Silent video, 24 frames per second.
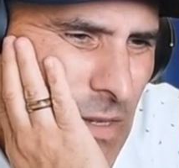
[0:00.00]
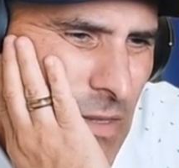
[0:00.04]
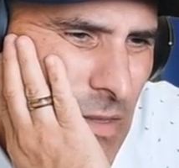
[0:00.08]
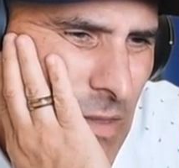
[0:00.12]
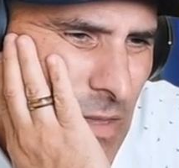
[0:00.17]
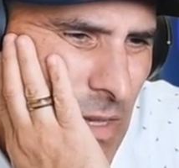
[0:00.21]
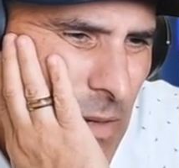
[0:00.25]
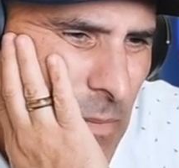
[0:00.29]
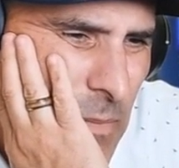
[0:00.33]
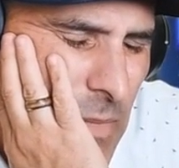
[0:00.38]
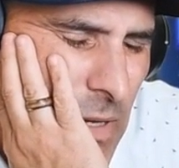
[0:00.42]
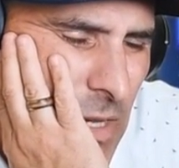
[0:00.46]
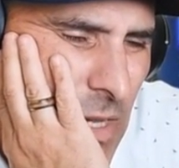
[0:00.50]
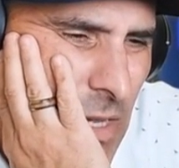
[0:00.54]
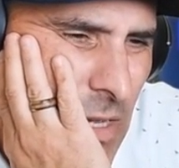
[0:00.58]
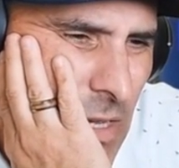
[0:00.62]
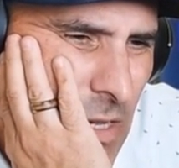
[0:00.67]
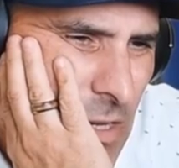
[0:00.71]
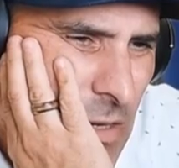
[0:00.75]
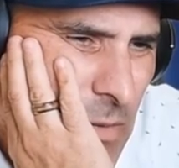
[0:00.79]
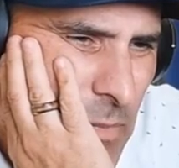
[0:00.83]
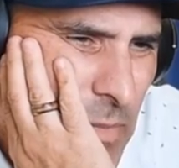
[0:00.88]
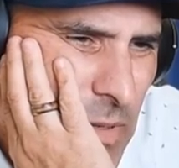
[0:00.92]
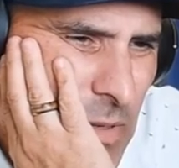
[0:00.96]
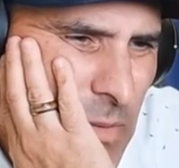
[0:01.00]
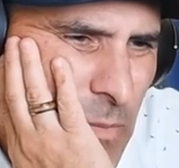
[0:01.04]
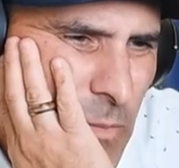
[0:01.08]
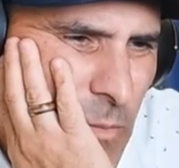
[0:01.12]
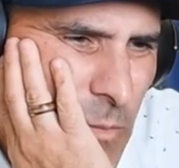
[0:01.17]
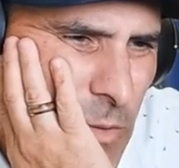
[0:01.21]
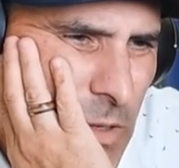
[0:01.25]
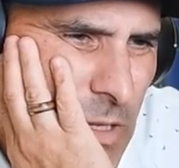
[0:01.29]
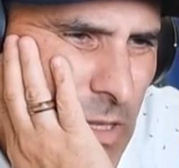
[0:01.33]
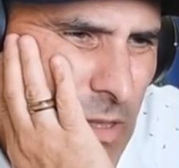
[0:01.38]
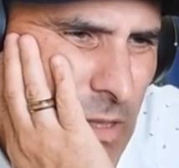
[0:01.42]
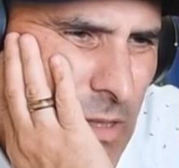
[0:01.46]
That might help him
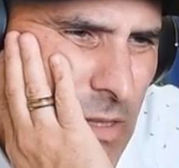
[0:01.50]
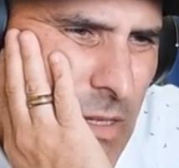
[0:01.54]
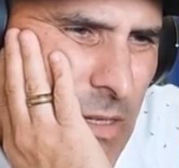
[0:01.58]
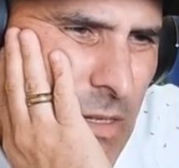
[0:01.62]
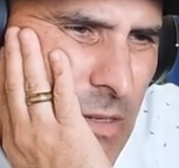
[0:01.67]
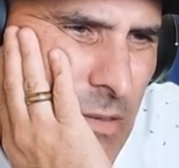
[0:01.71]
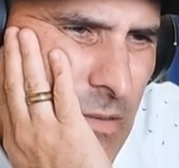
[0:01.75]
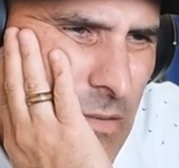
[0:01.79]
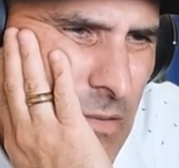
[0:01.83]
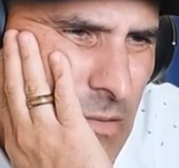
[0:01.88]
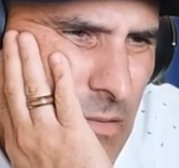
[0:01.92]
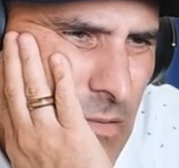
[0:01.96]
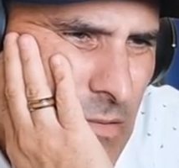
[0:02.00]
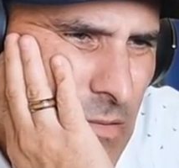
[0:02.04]
win, though.